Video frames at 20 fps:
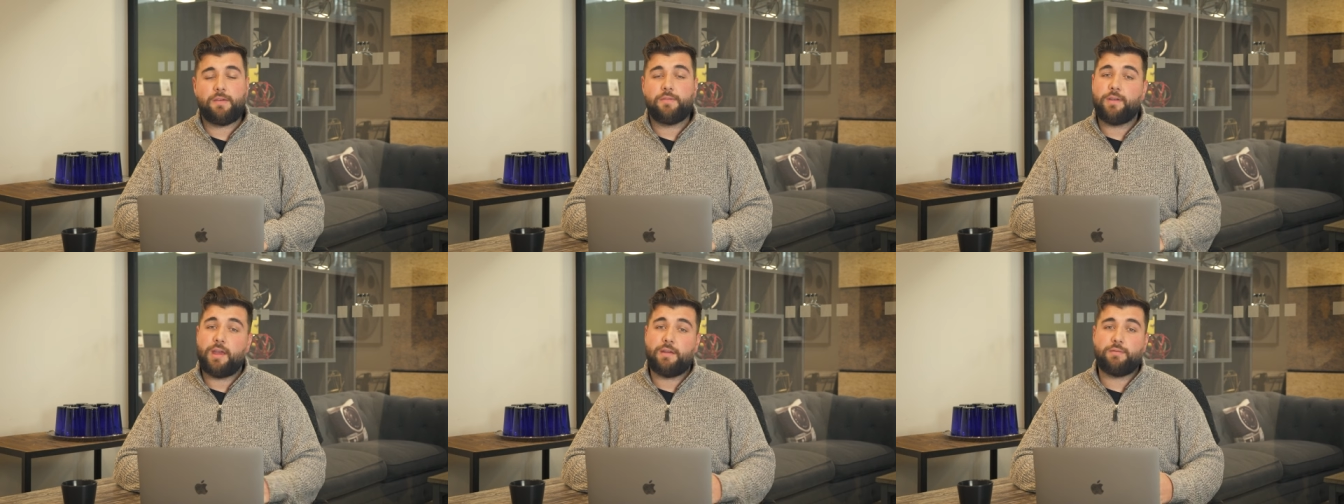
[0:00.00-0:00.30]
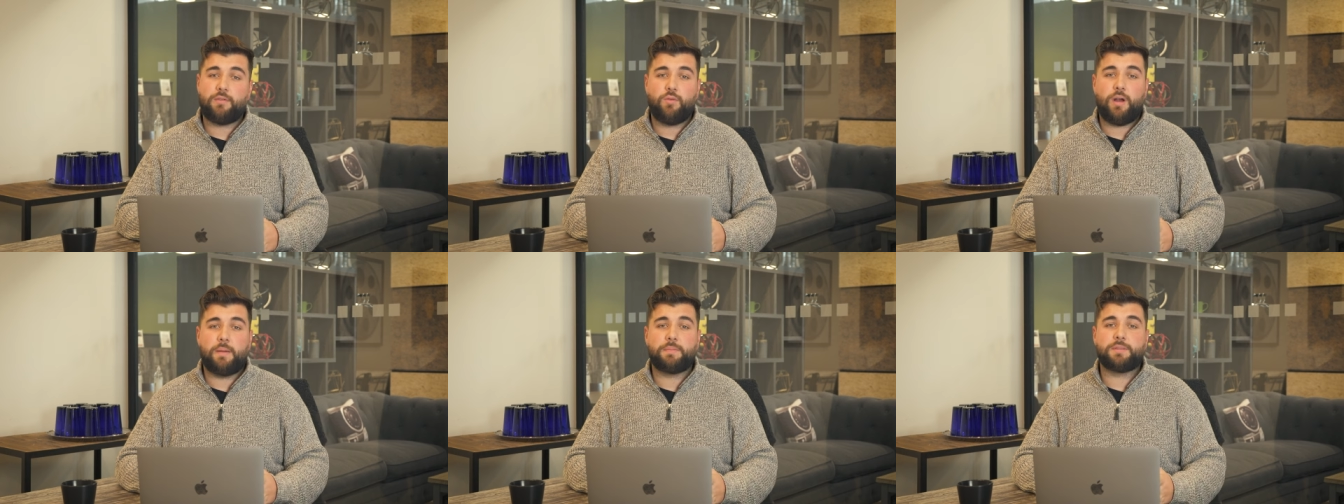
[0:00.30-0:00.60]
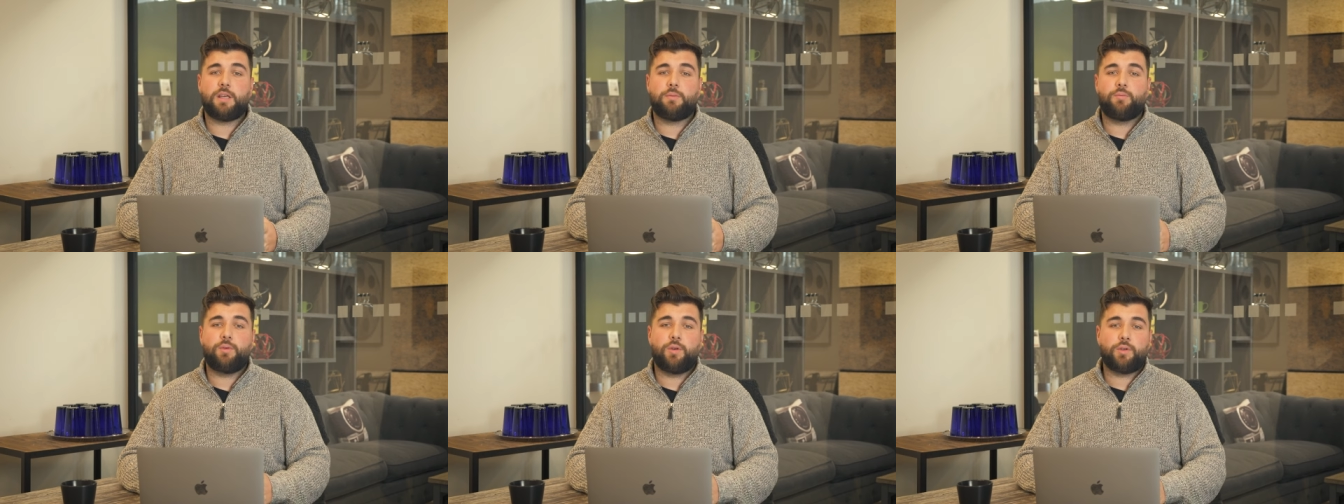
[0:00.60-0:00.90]
favorite
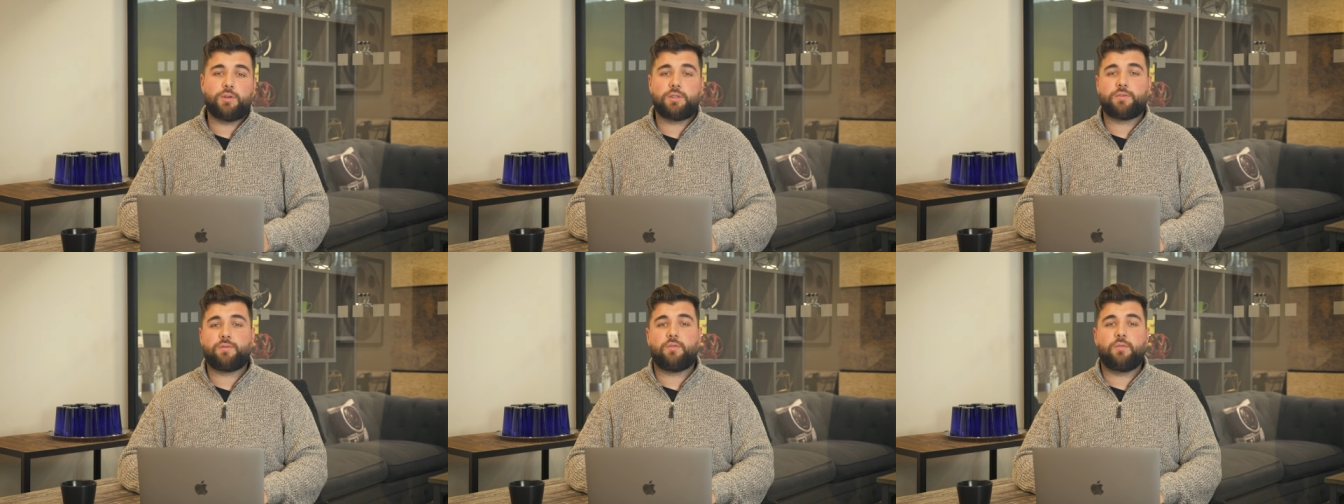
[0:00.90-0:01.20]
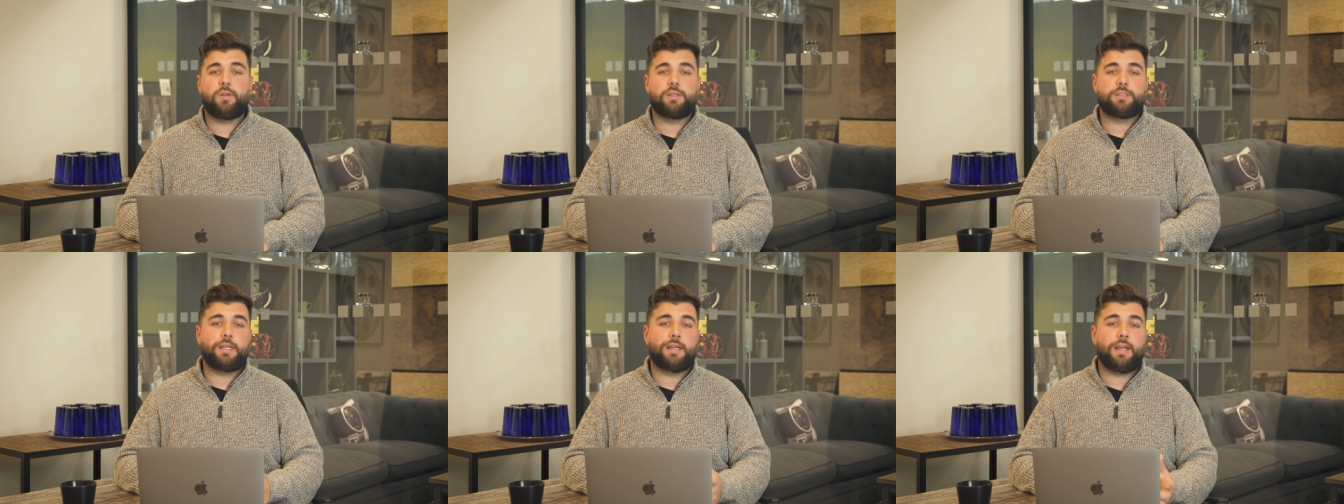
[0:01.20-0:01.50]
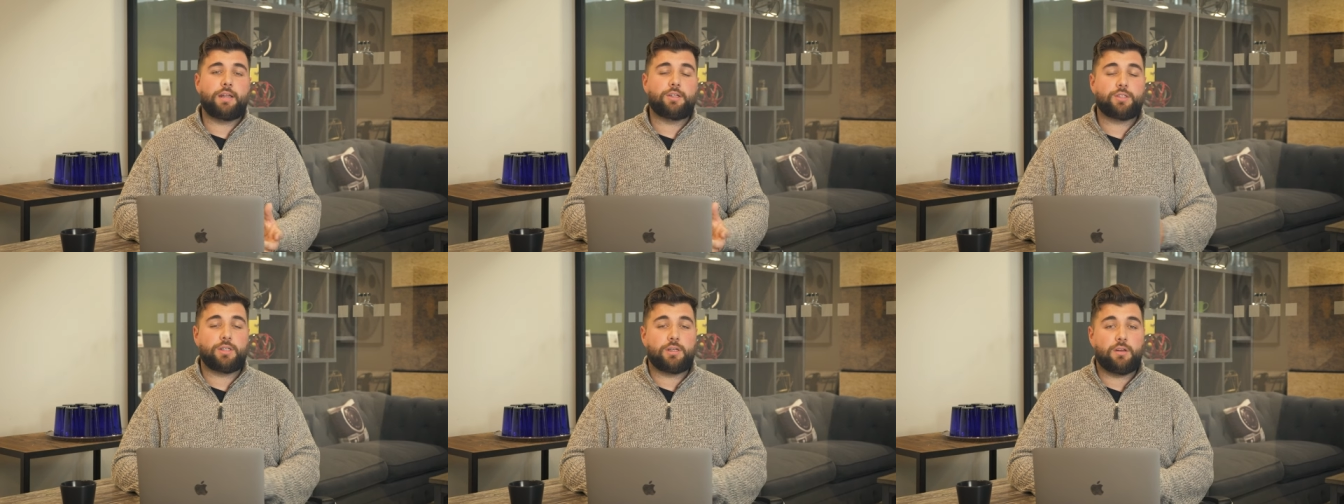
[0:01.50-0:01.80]
website builders for real estate
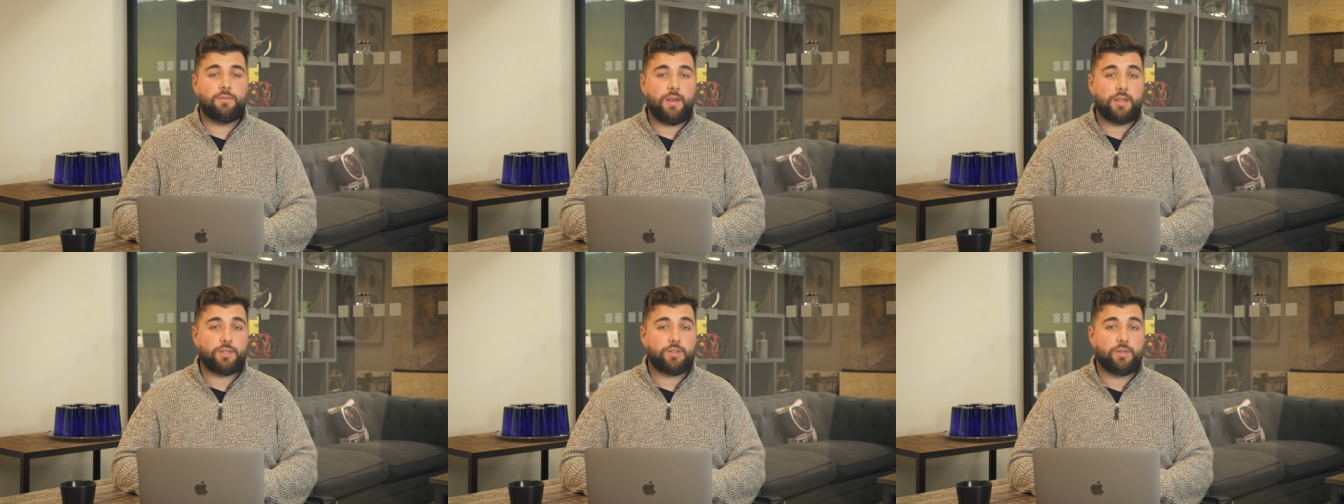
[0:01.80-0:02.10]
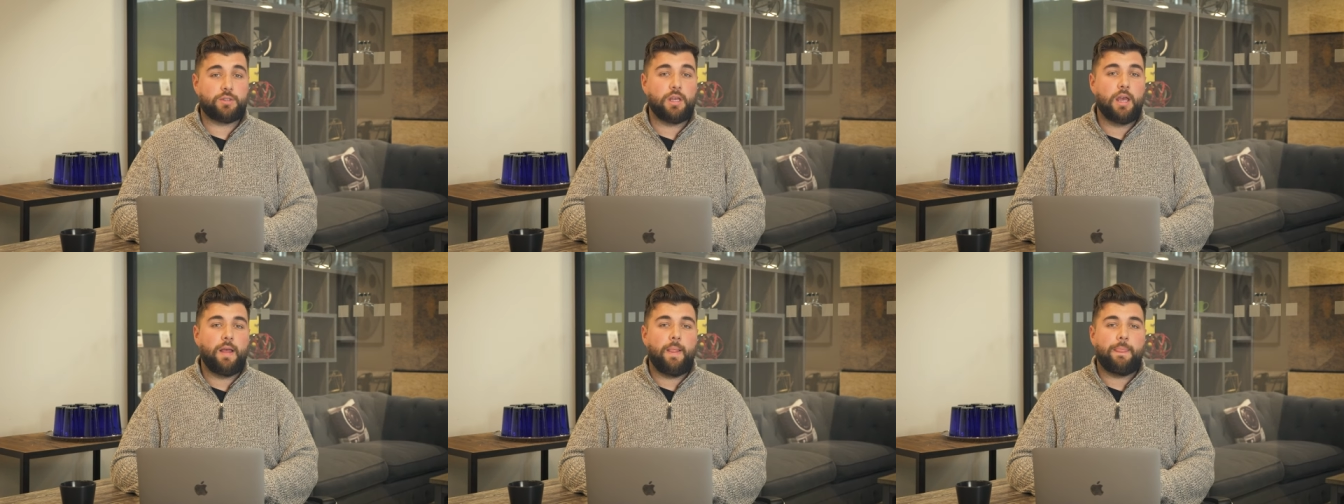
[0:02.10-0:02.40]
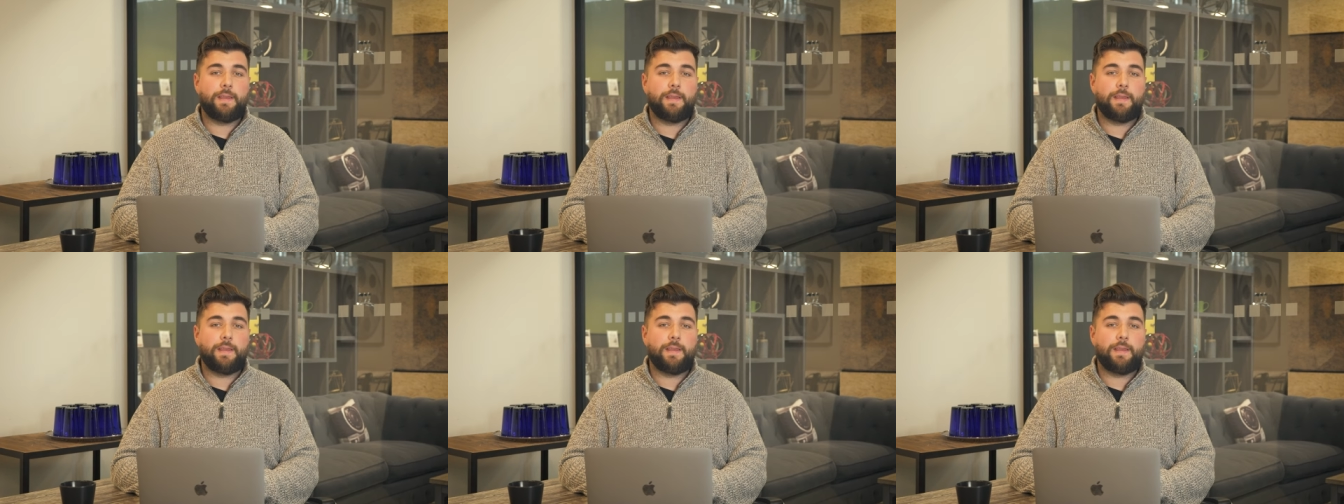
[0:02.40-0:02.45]
agents and investors